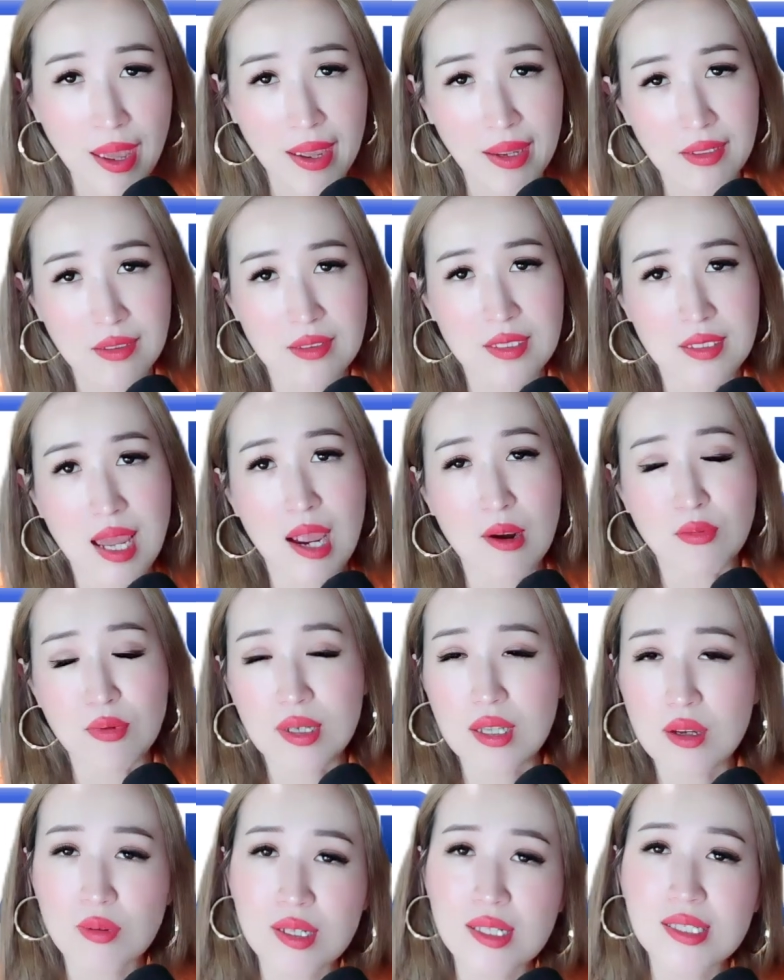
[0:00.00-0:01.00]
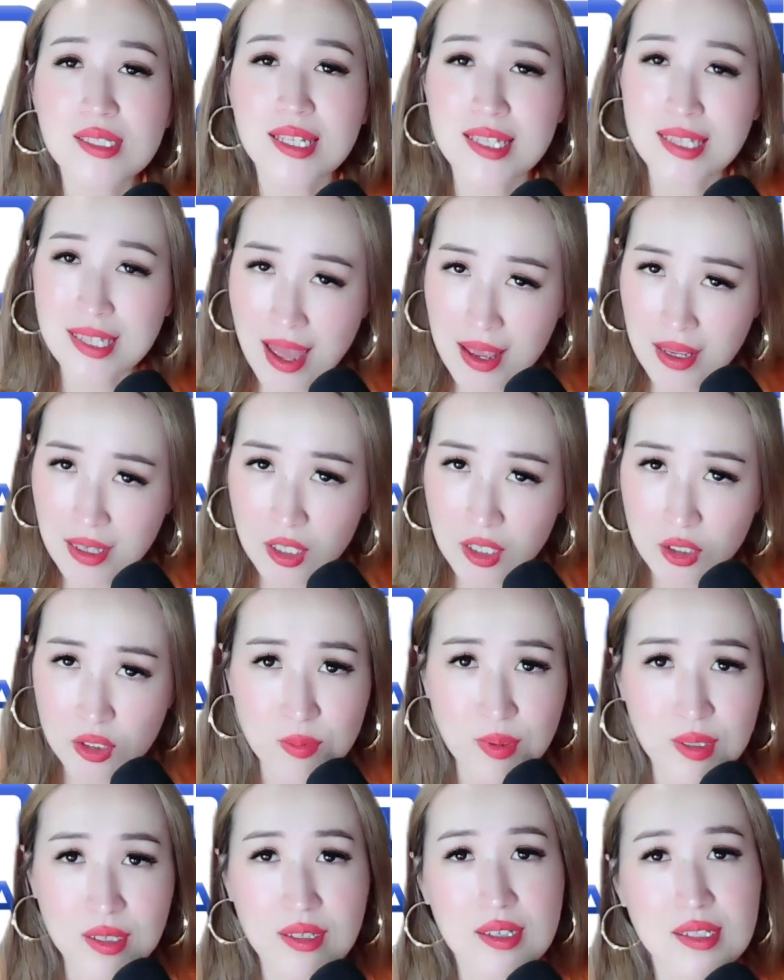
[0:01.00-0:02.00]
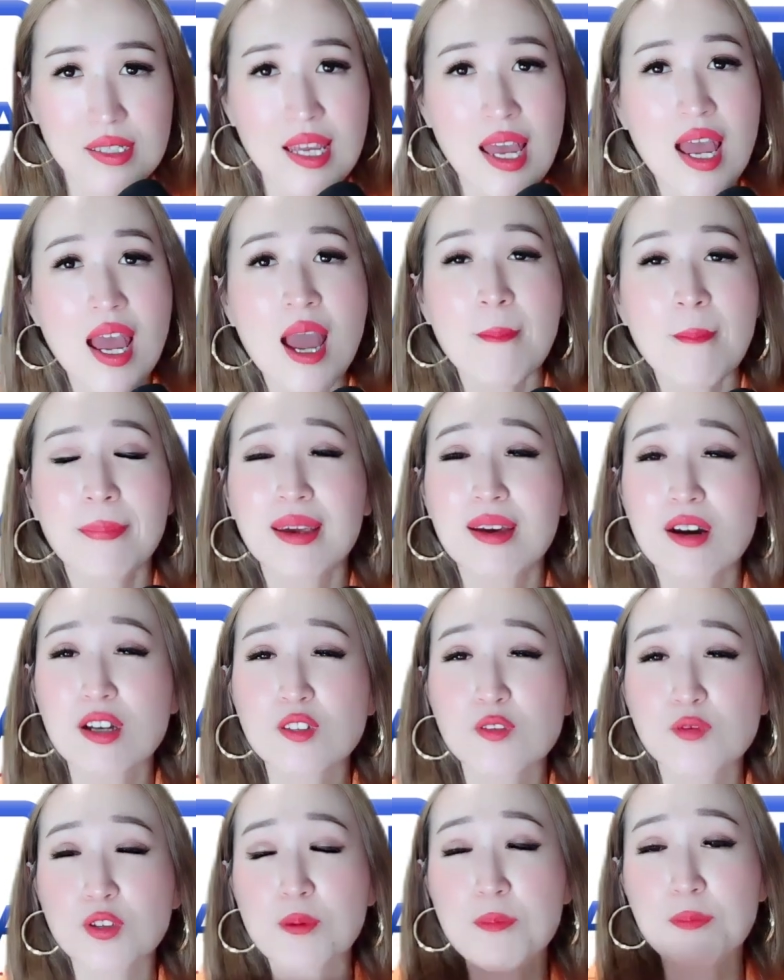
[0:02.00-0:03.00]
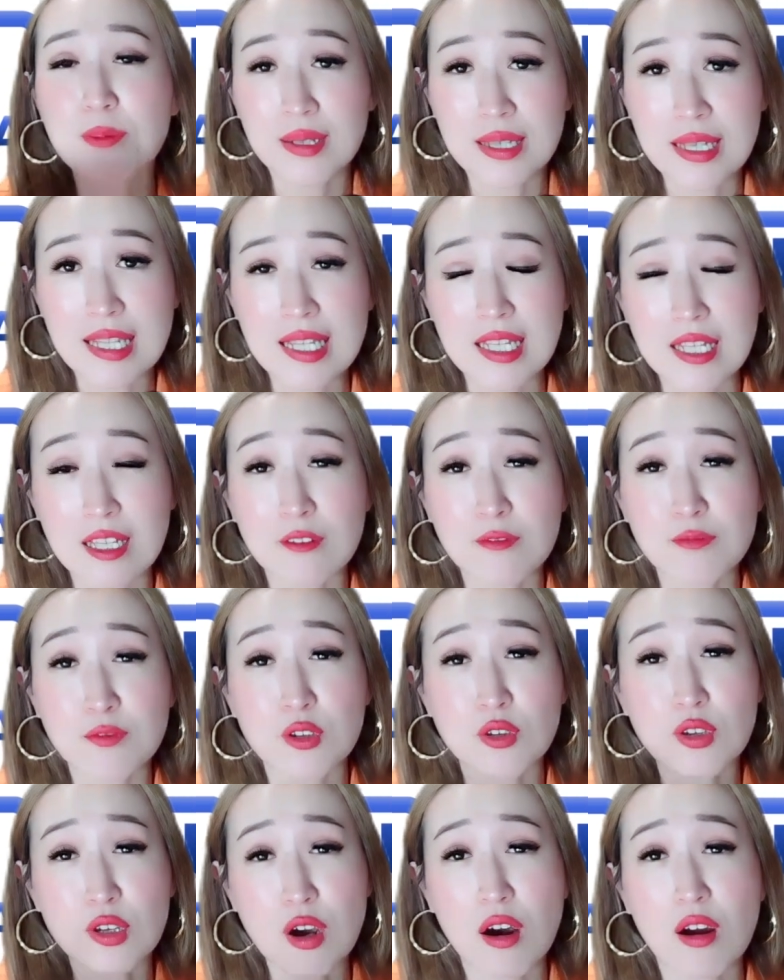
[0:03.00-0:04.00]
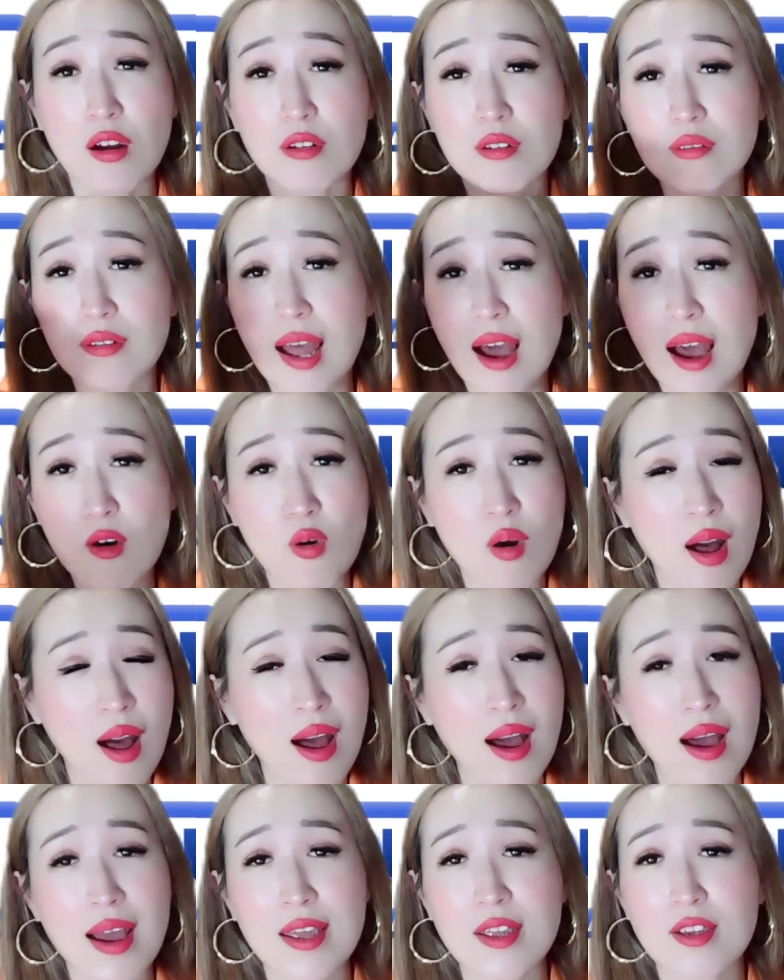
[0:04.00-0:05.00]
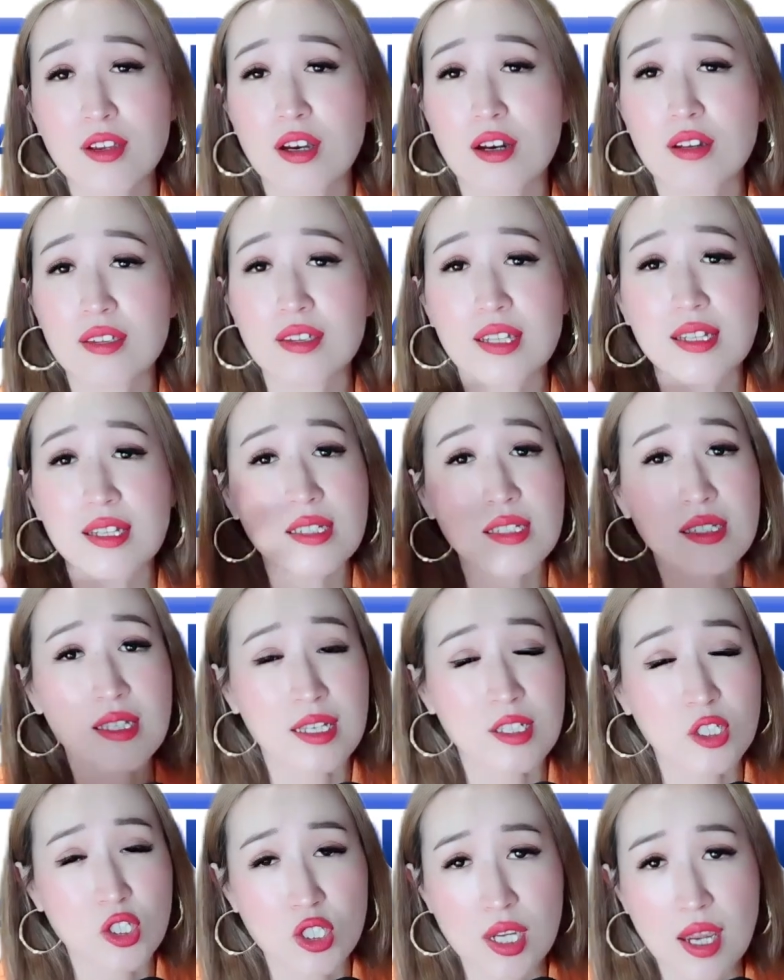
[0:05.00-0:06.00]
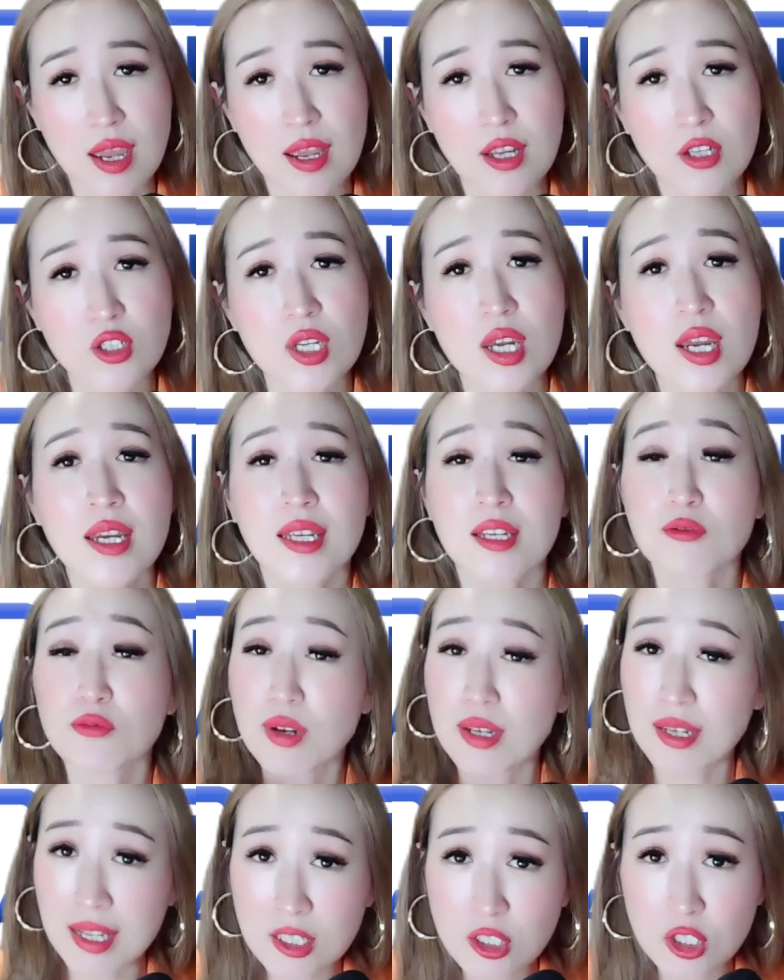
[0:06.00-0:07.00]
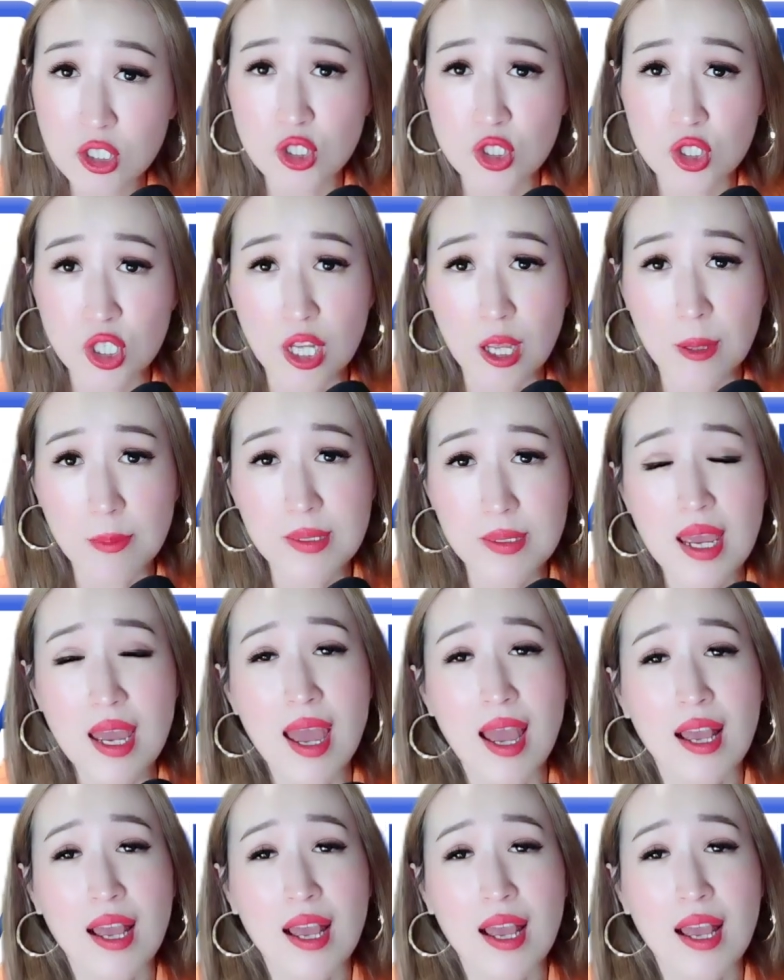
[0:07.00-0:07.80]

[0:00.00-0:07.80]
And I really want to say thank you, because of your belief, you got ROI, you got things exchanged in relationships,